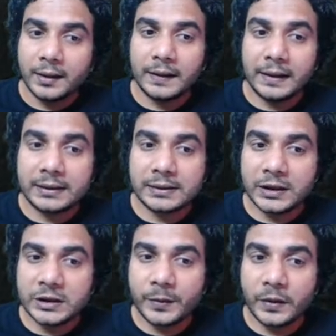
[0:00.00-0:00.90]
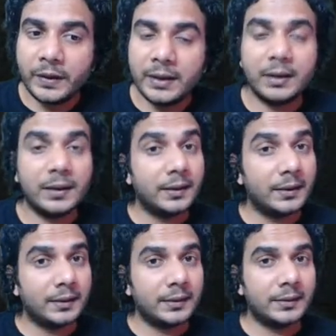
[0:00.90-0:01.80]
the distance between
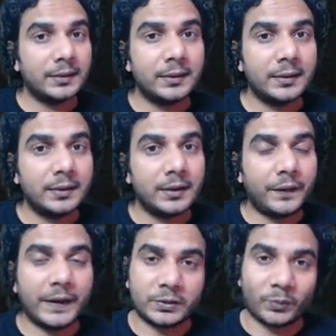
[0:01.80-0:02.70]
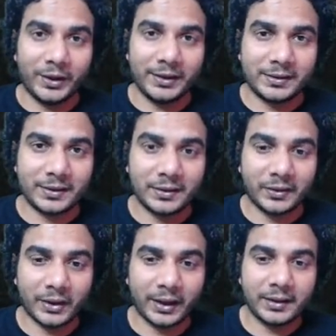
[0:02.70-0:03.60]
the fixed points.
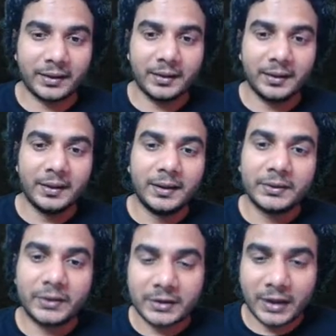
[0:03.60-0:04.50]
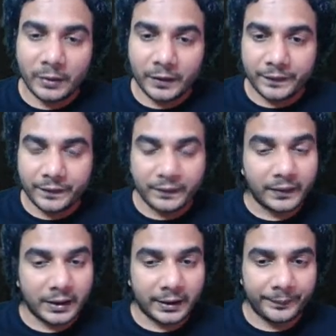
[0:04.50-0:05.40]
All right. So sum of
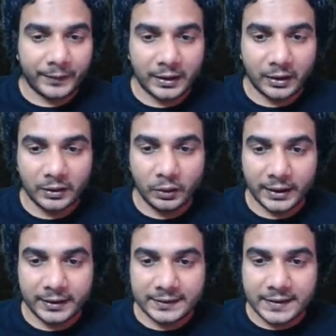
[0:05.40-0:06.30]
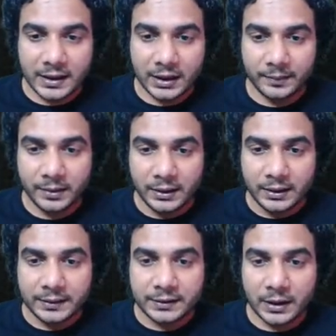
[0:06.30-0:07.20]
now look at this diagram.
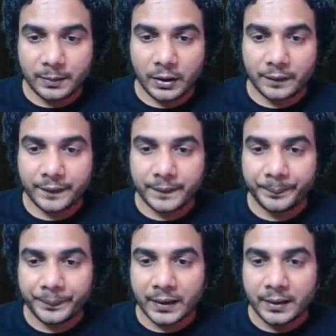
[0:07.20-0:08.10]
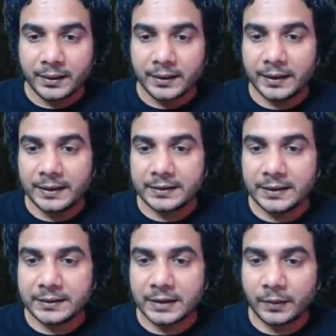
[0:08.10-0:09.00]
Sum of
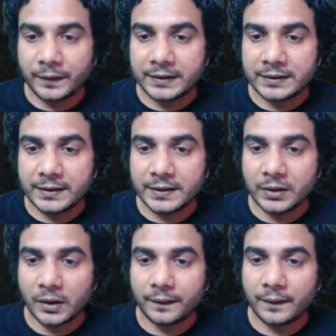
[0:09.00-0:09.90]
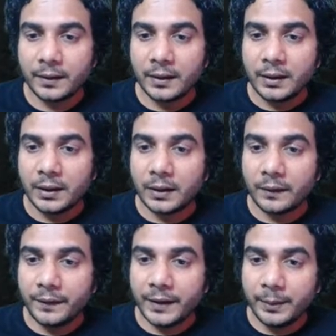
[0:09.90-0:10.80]
distances of a
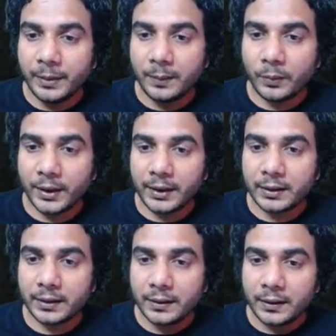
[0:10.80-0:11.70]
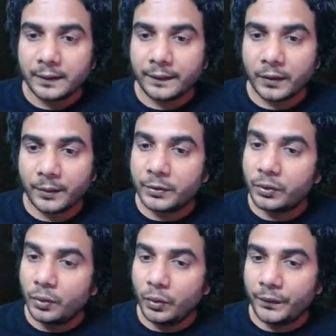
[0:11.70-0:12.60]
variable point from
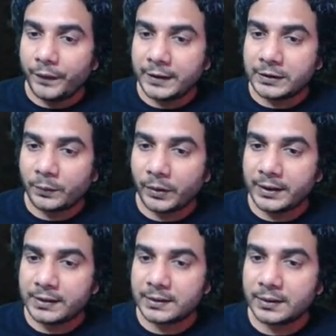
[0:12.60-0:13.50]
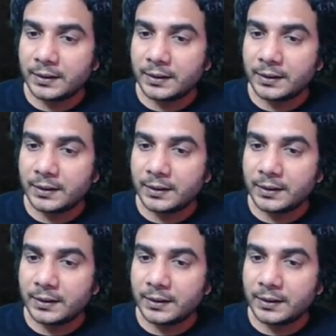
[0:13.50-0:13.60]
two fixed points